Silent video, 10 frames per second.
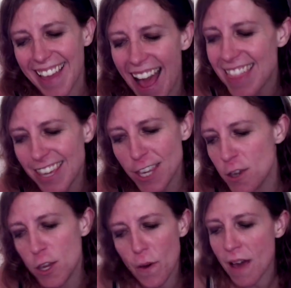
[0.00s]
I think
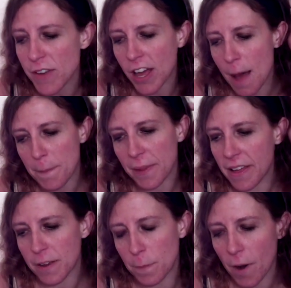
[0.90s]
you have a couple
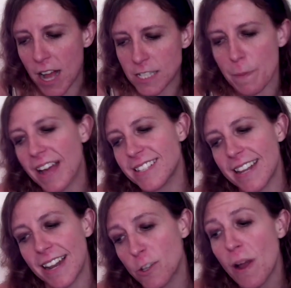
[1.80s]
other prospects,
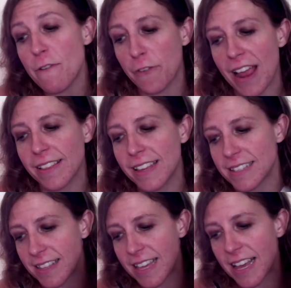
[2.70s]
and quite frankly,
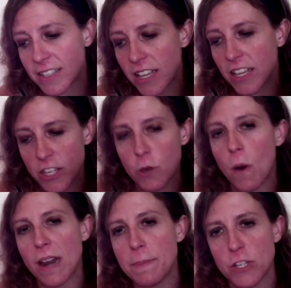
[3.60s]
it's this. You
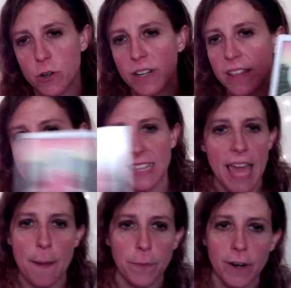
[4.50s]
want to be treated like the
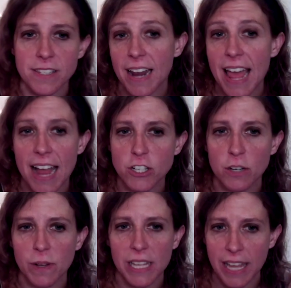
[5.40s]
Empress, and I actually
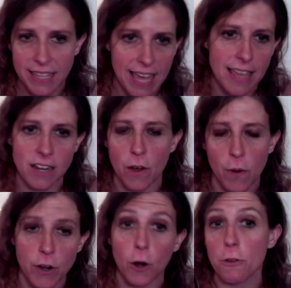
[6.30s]
really like that, you know,
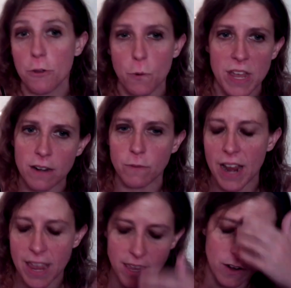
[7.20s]
an Earth Queen,
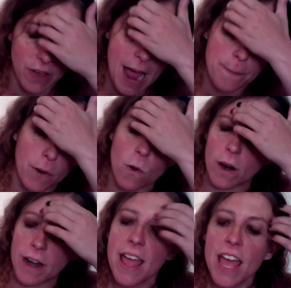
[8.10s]
right? You know,
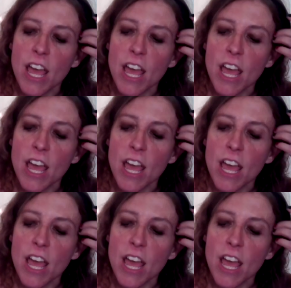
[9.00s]
Capricorn.